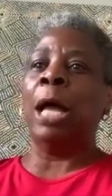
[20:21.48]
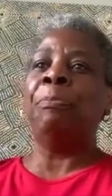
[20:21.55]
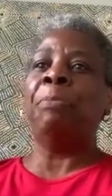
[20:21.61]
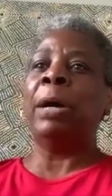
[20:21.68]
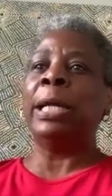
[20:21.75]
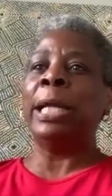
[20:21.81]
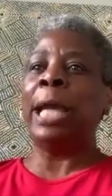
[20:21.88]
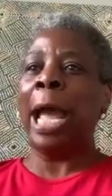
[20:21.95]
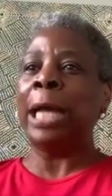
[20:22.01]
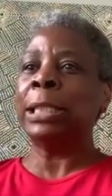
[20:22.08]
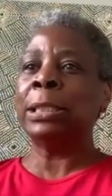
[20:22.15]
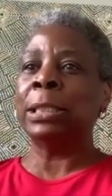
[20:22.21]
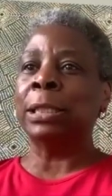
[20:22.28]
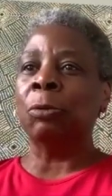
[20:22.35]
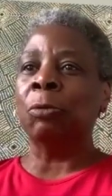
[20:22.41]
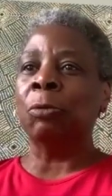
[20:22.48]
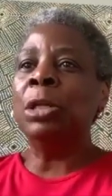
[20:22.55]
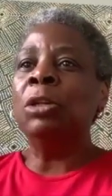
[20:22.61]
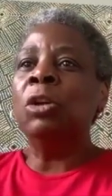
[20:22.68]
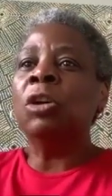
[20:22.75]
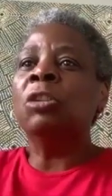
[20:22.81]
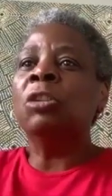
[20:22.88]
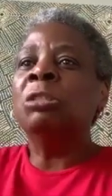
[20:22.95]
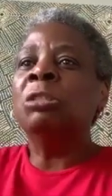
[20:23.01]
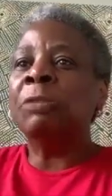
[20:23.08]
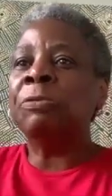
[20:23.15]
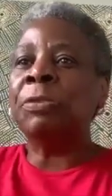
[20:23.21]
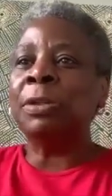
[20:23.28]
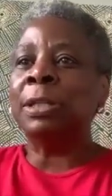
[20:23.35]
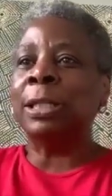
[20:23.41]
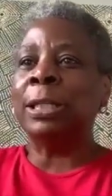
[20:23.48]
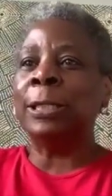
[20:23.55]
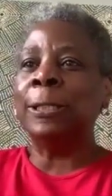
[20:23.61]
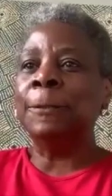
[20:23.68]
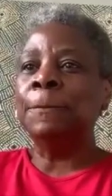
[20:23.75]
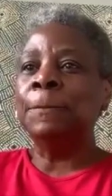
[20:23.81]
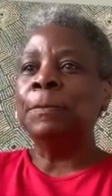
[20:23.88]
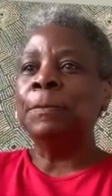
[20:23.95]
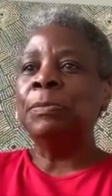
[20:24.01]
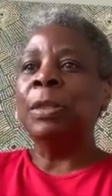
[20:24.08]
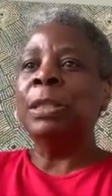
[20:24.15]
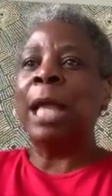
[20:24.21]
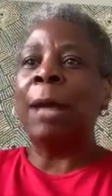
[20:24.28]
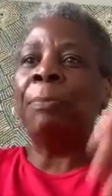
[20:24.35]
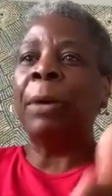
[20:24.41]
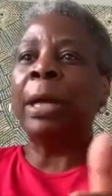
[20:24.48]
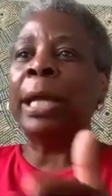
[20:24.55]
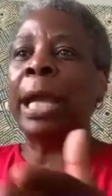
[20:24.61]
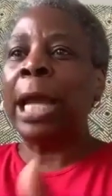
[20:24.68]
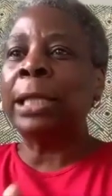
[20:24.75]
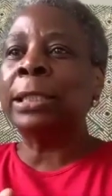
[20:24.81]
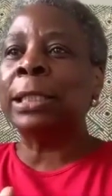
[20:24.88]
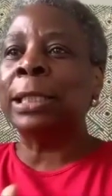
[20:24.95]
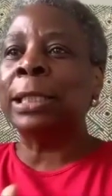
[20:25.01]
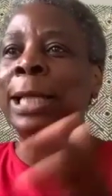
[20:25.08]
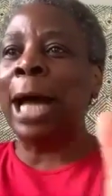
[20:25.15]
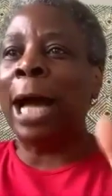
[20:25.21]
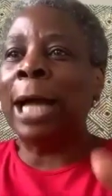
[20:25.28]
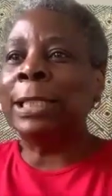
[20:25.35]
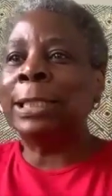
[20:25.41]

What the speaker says: by accident. We look differently, not by accident. God